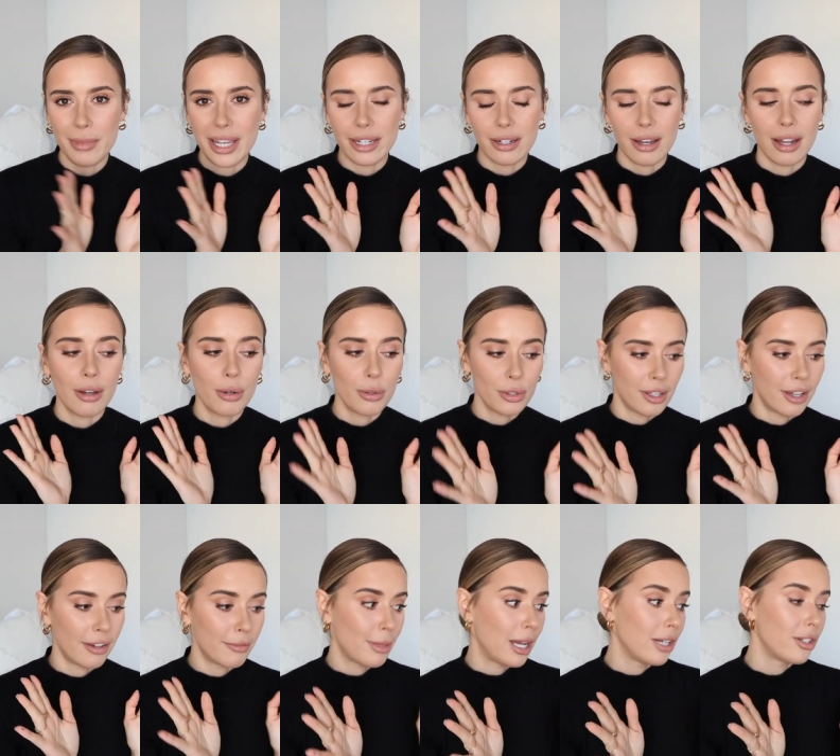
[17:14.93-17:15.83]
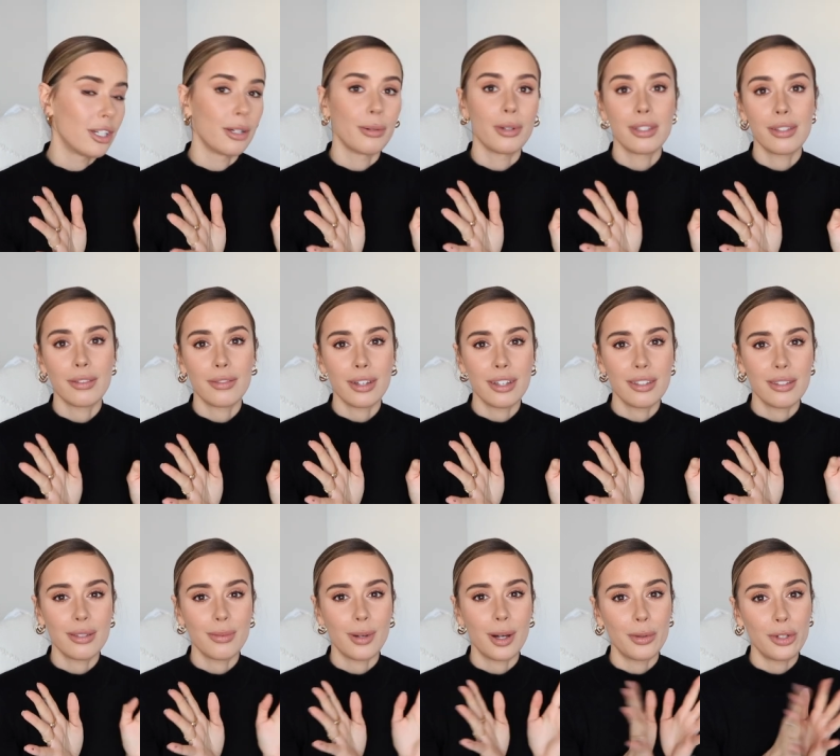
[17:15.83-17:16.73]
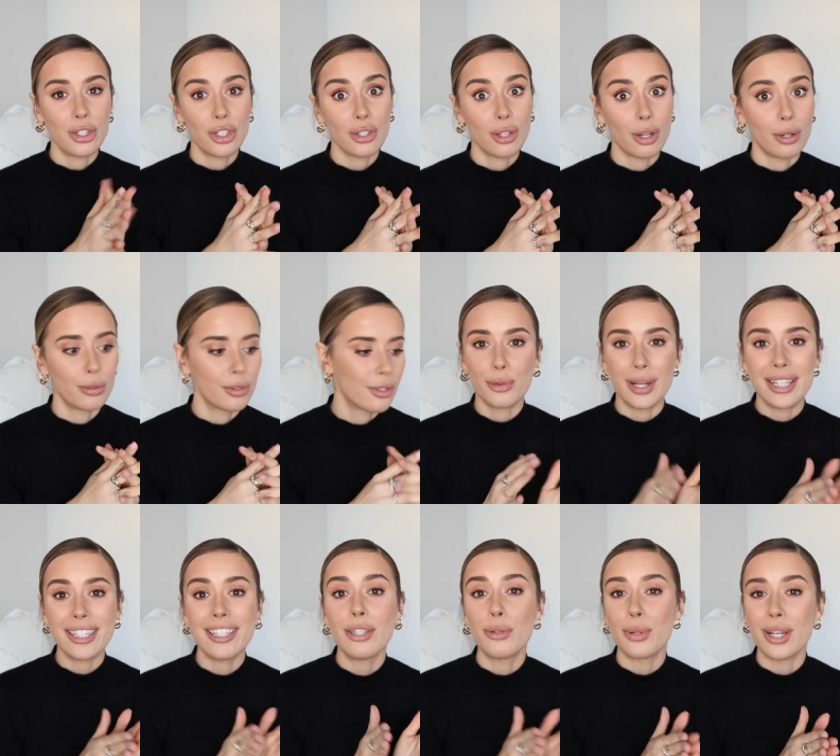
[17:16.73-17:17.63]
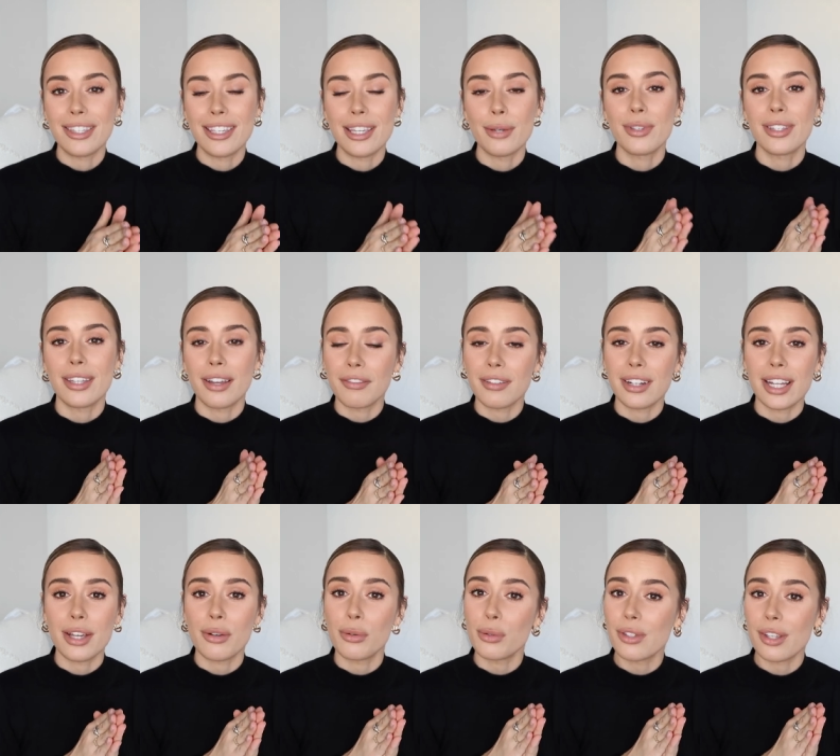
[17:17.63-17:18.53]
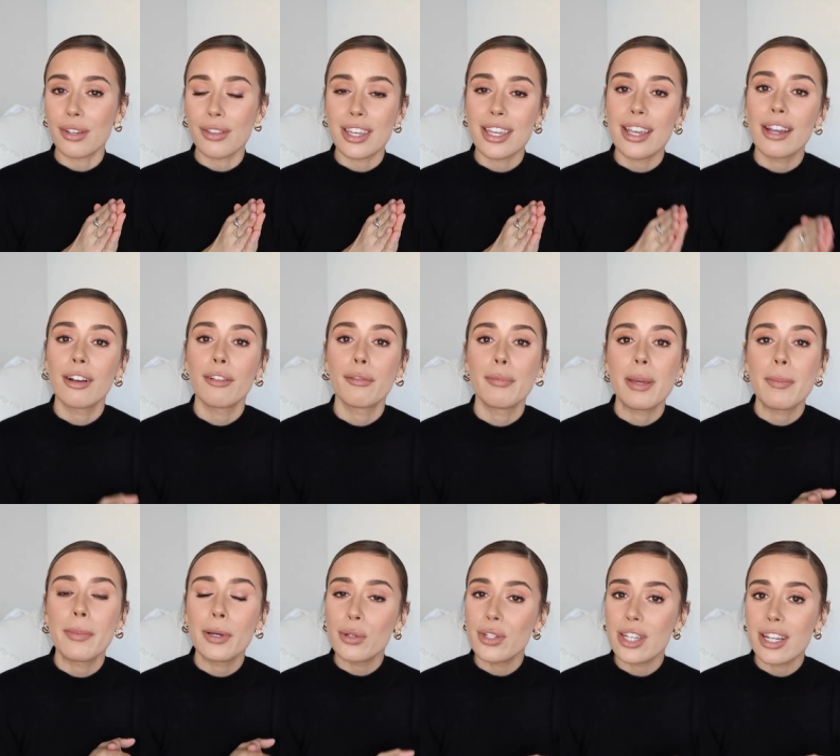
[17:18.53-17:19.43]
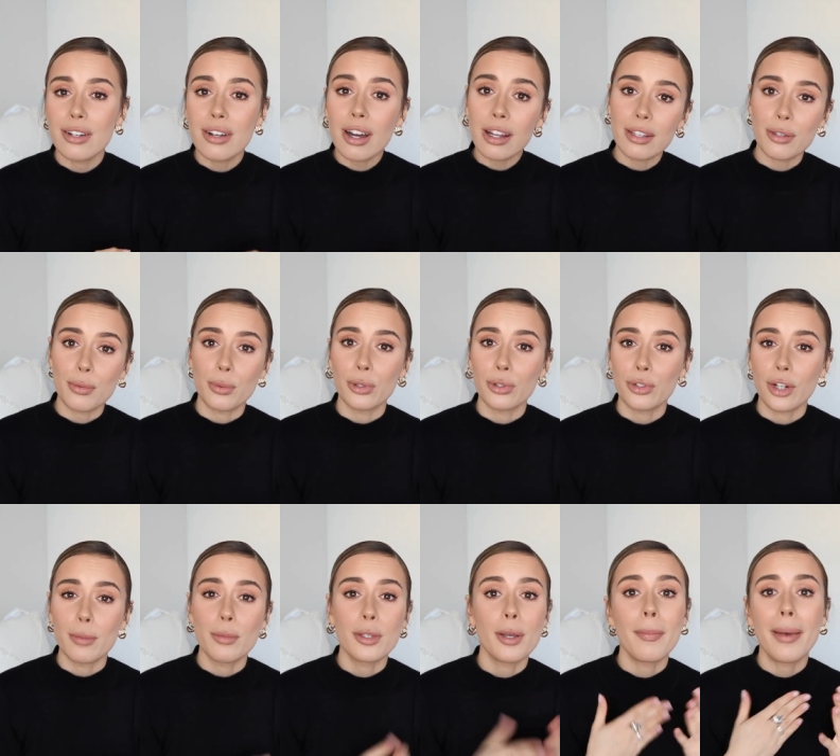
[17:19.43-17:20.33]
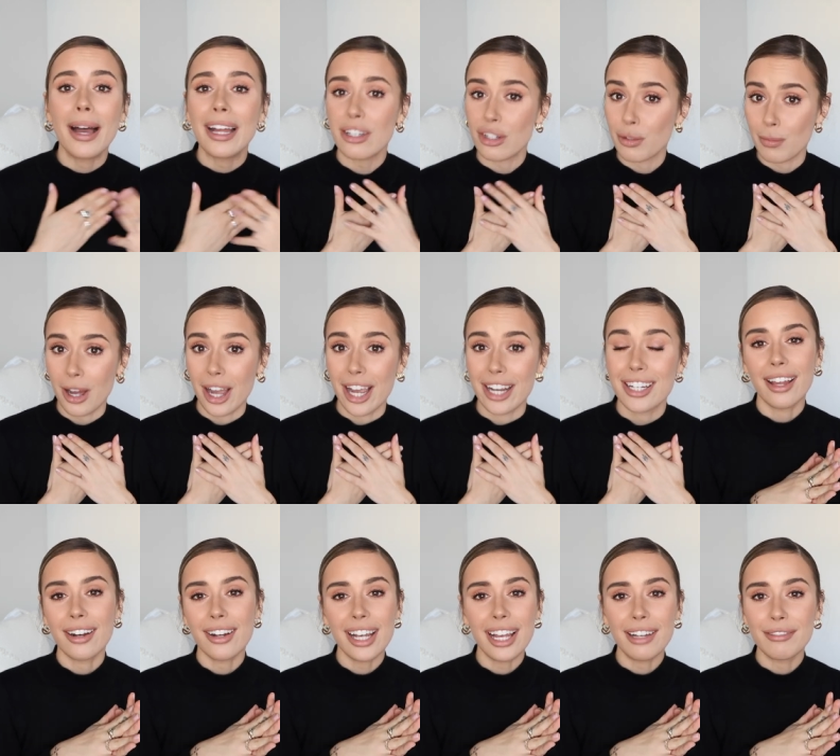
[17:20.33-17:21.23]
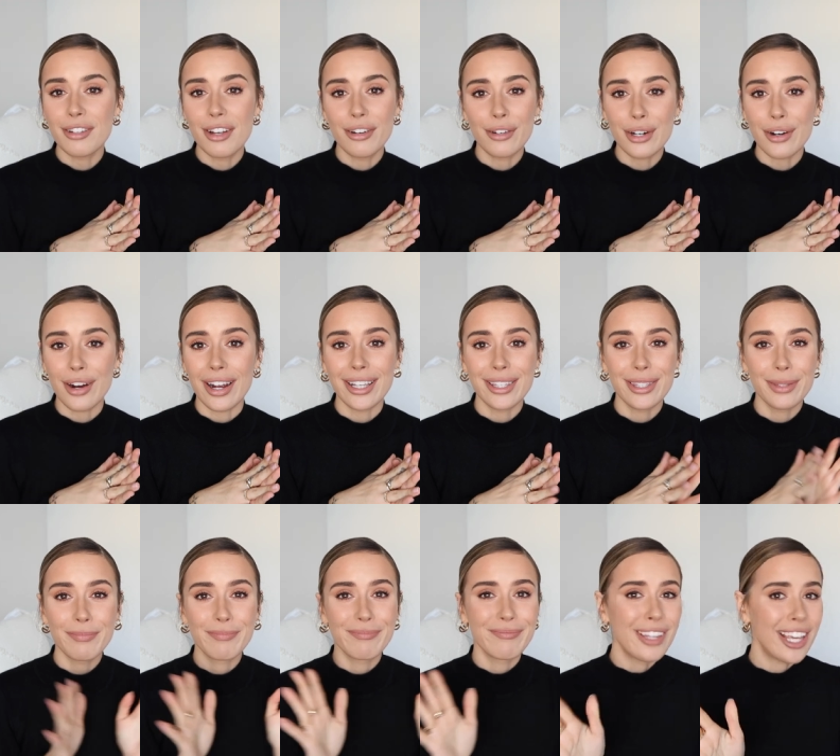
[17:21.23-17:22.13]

Me and Nala also have matching ones of those as well, which is goals. 2020 was definitely also the year of me building Nala's wardrobe to match mine, and I have no regrets.